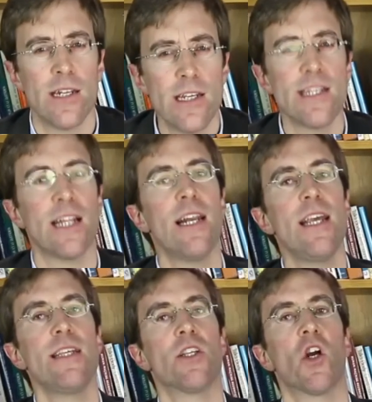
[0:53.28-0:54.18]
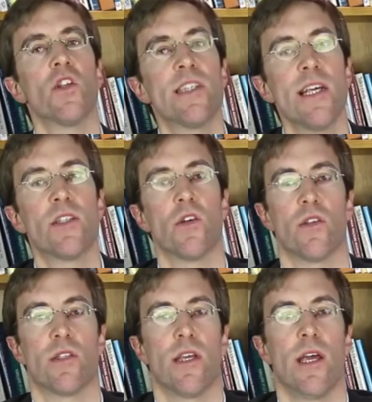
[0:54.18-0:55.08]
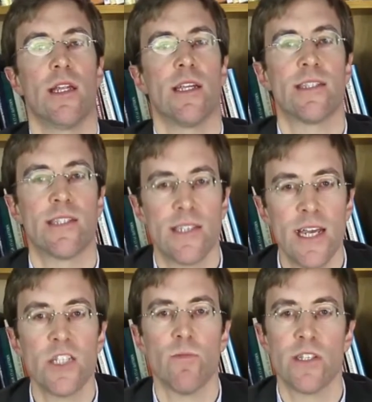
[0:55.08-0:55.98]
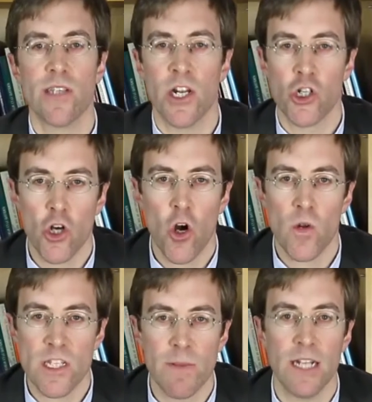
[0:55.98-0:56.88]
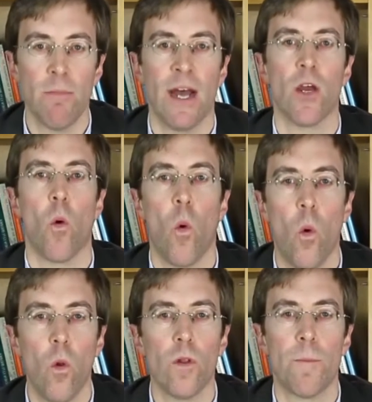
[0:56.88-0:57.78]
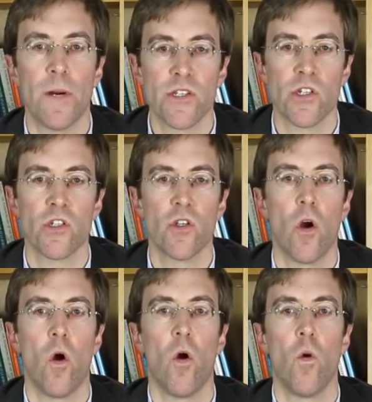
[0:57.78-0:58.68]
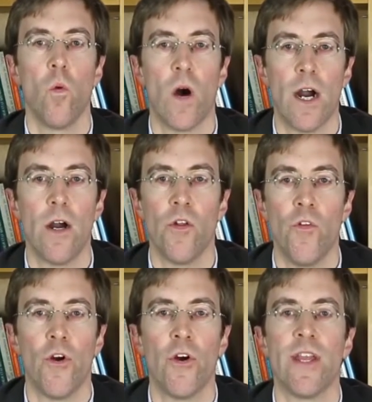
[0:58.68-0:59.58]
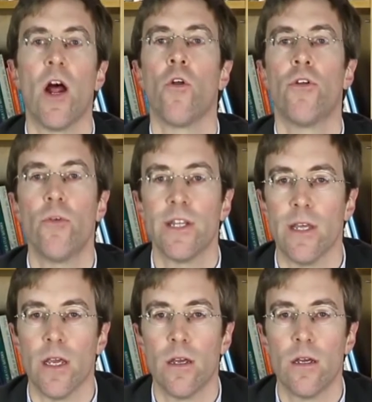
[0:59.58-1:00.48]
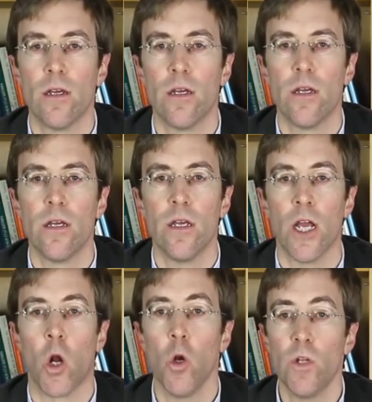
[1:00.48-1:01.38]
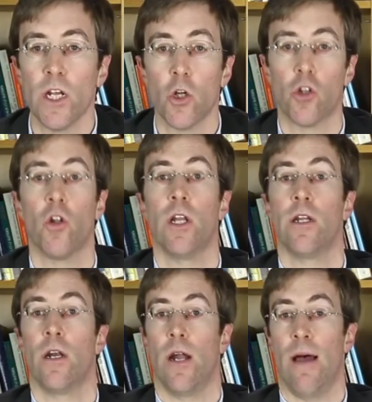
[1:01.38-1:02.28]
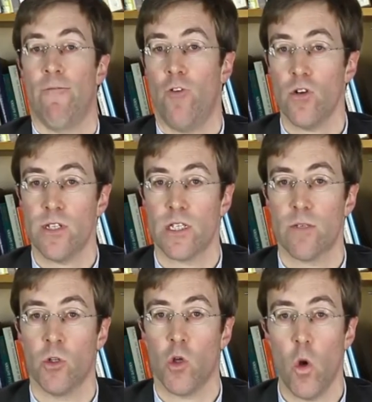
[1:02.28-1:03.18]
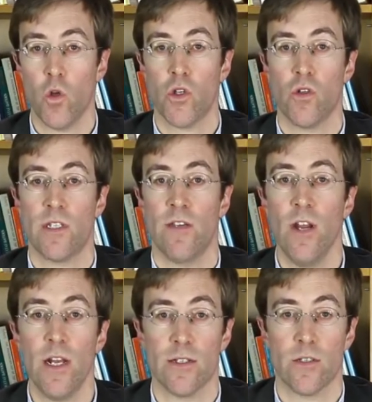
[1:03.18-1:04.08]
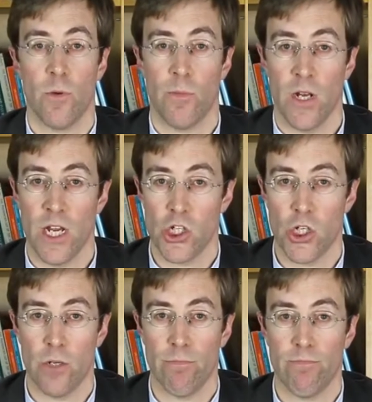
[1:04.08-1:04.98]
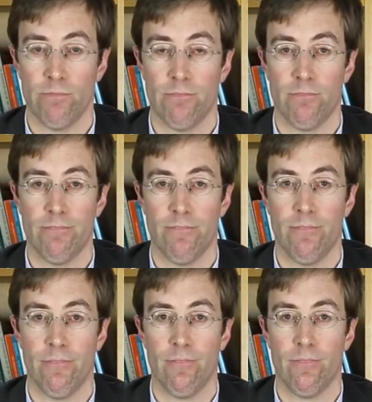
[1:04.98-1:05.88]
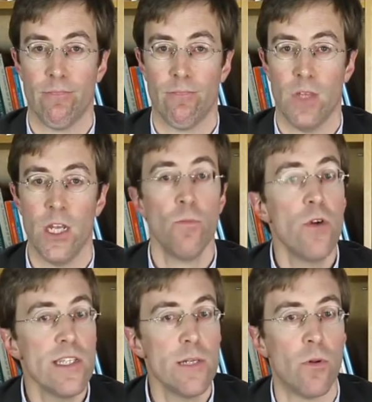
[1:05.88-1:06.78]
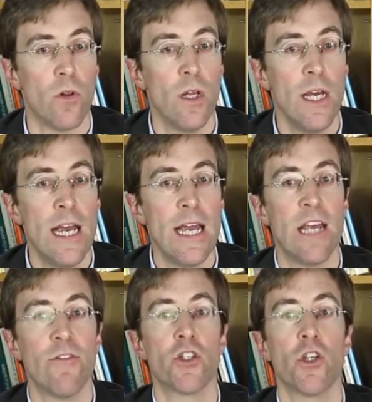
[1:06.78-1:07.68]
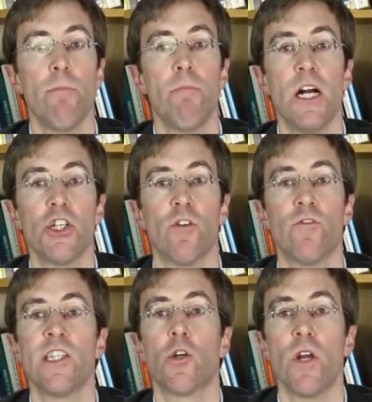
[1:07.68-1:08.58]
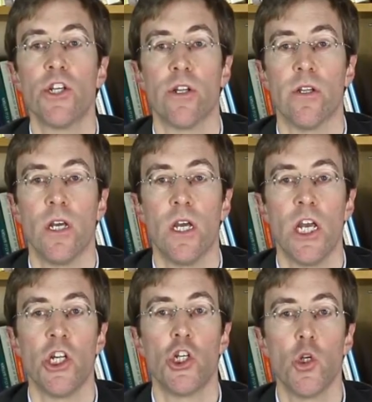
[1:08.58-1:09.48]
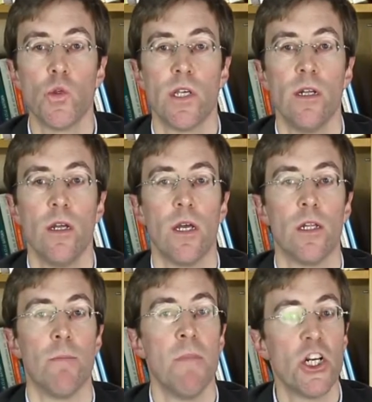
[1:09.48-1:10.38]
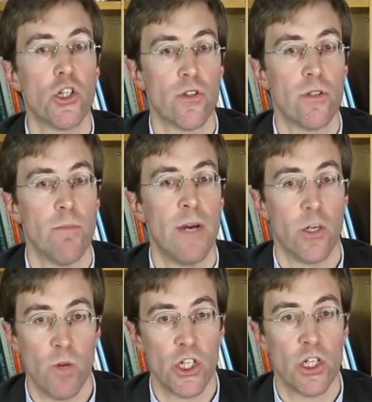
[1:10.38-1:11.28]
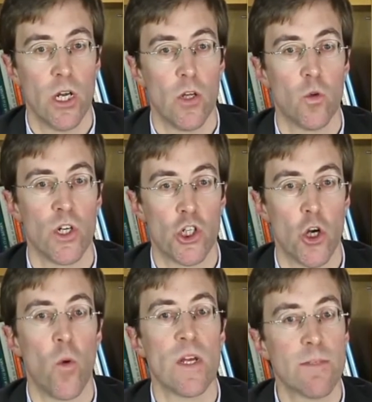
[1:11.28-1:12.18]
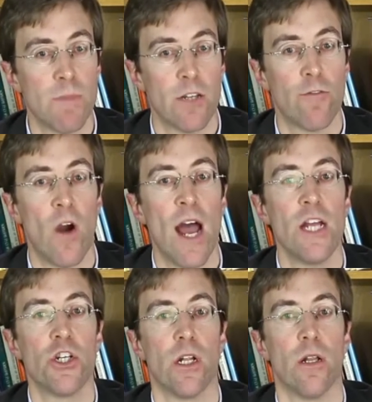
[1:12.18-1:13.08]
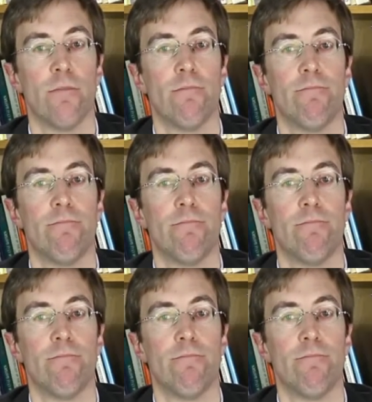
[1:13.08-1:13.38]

There is at least a consensus that states must ensure respect by all the persons who are under their authority, including not only their forces but also the civilian population. In principle, there is some margin of discretion in choosing the measures by which to ensure respect for IHL.